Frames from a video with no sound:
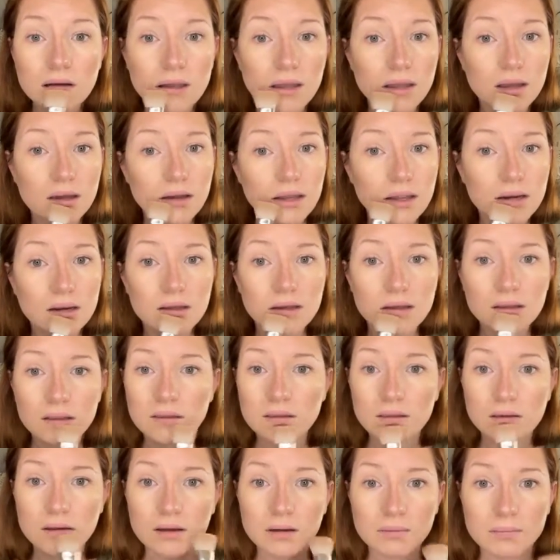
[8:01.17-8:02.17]
add
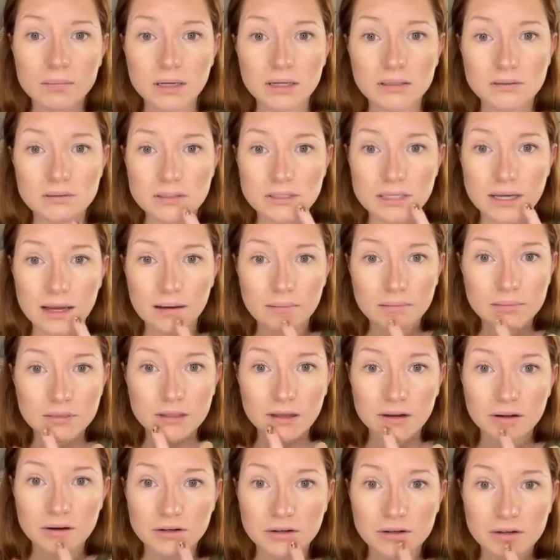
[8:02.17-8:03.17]
some depth
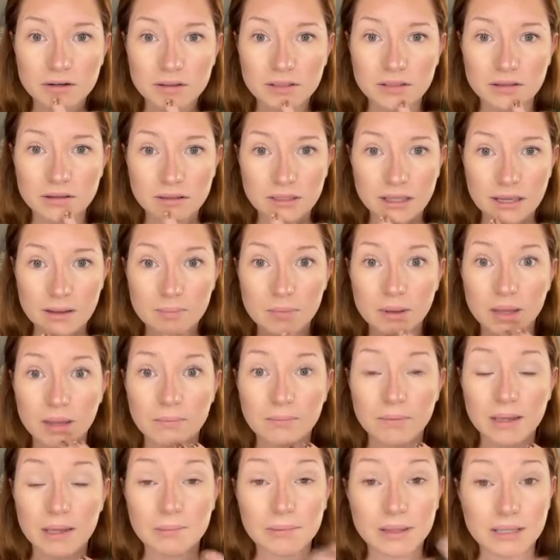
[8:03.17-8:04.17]
under the lip
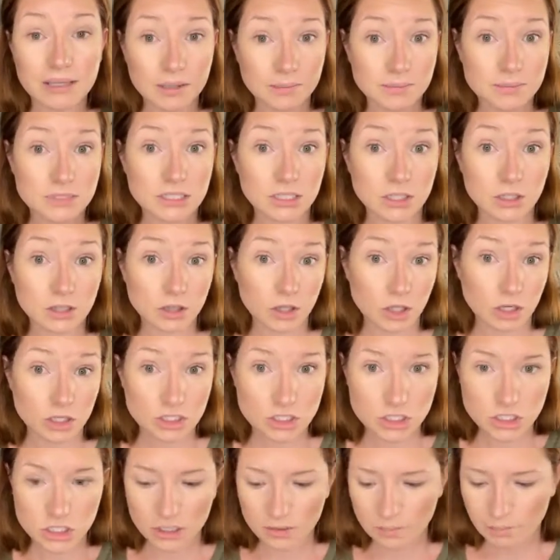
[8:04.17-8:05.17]
and make my lips look
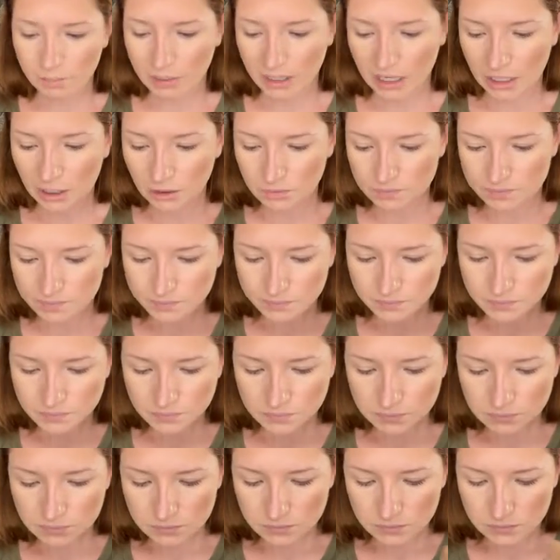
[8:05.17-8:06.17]
larger, bigger.
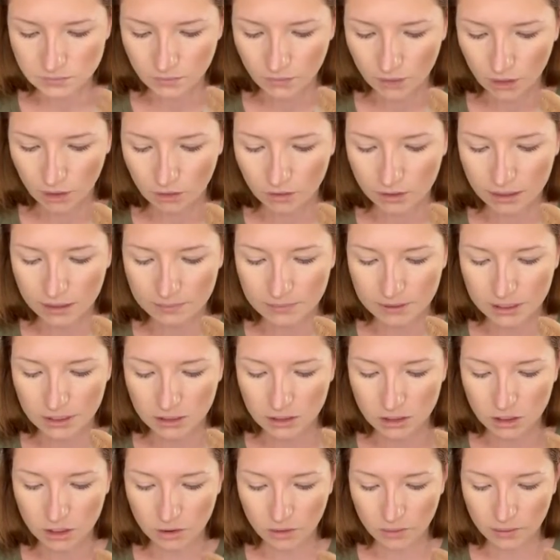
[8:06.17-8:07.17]
Okay, I'm gonna
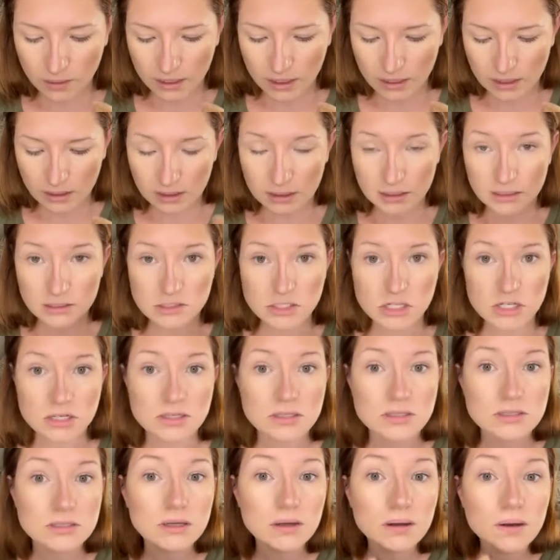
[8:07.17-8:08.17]
go in and
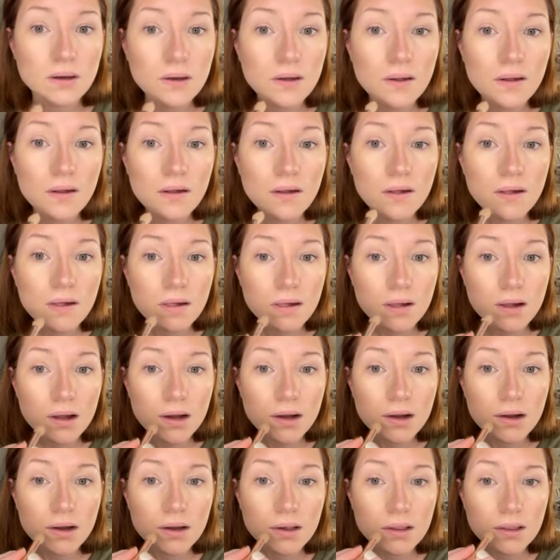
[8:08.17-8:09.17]
just,
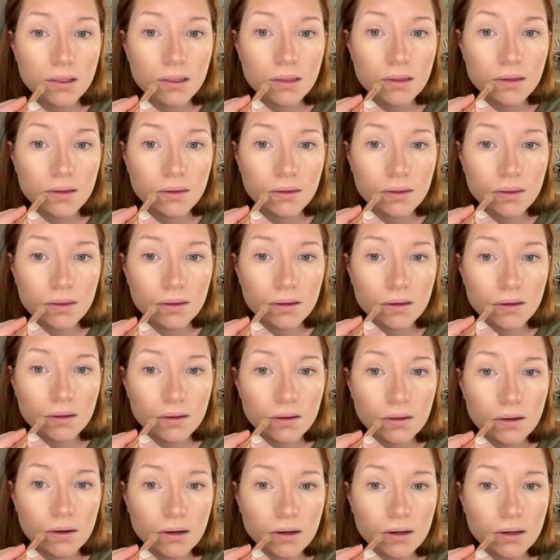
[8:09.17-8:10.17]
I got this
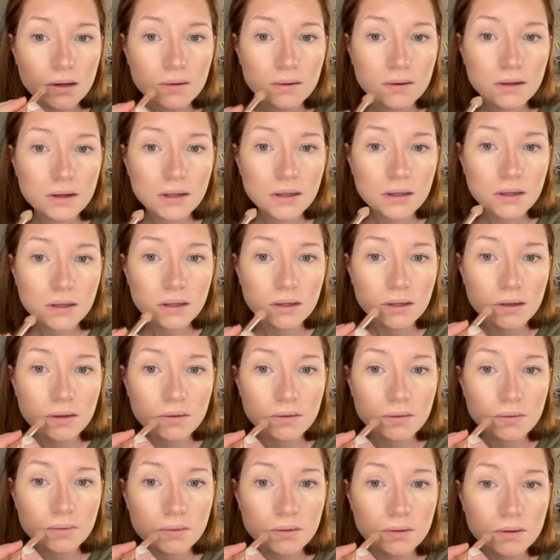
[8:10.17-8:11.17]
little guy right
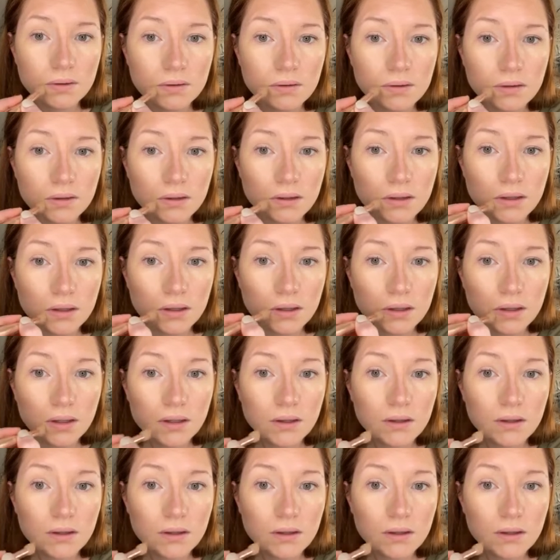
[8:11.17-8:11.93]
here, so we're just gonna